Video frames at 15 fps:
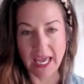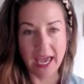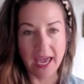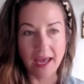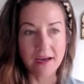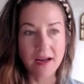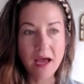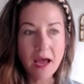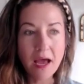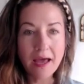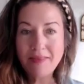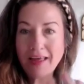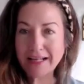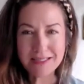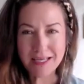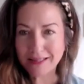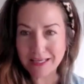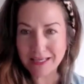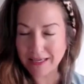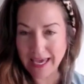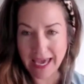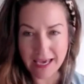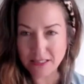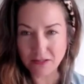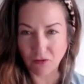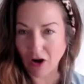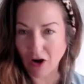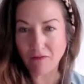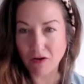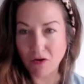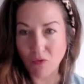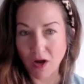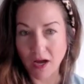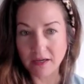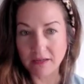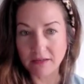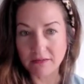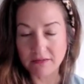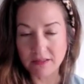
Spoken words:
And that's not the case for everyone.